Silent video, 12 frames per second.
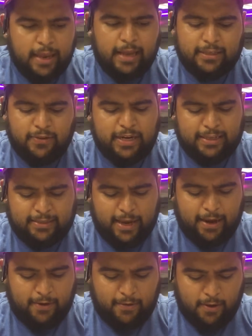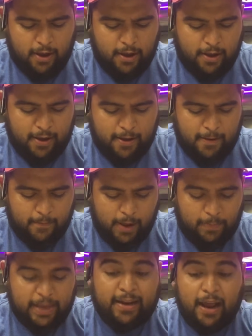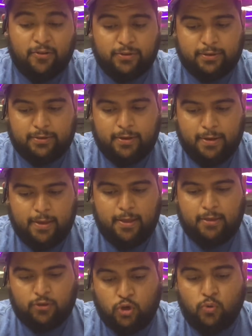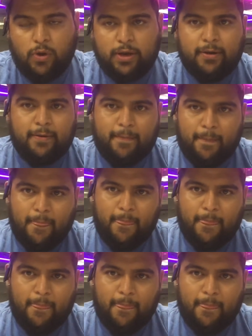Yeah, it's really insane. I played Dinos, 2-1.